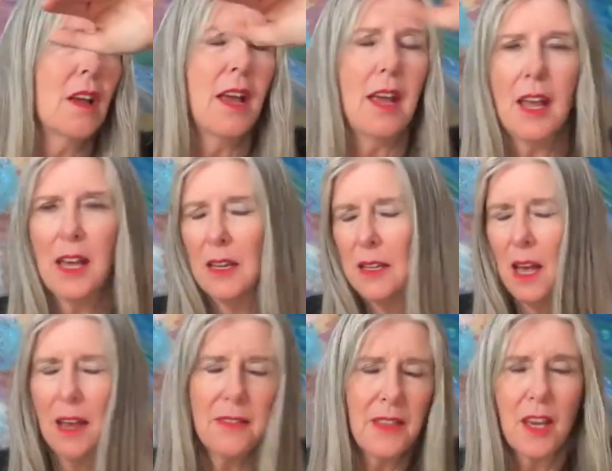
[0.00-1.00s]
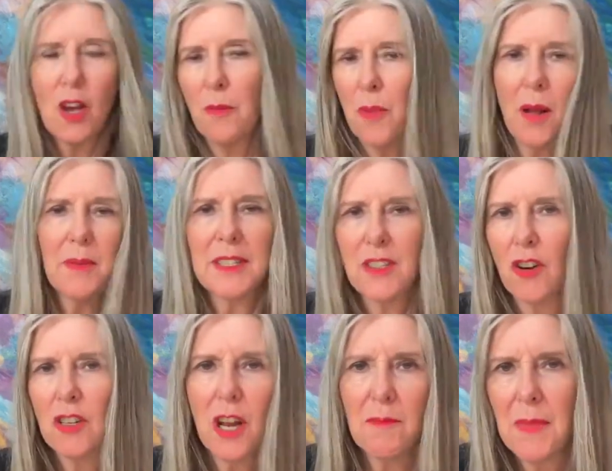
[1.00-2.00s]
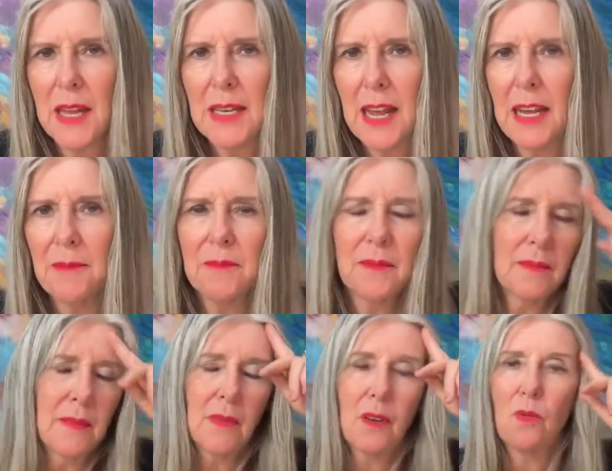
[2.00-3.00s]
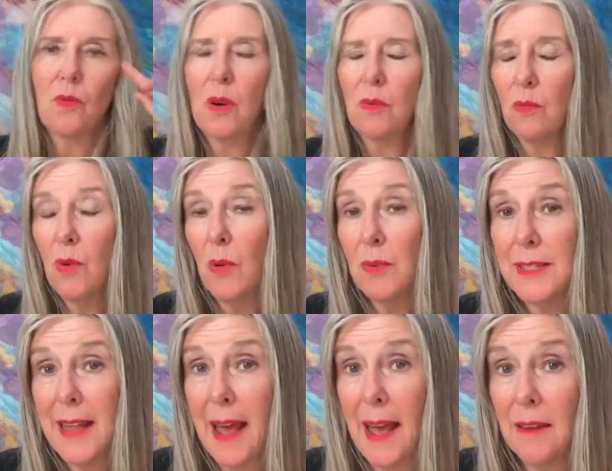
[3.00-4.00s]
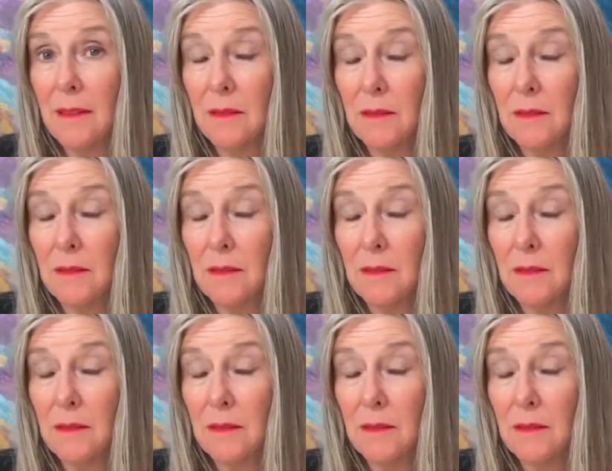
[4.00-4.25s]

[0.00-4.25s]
and I think I'll probably start it on Monday. What, what was that?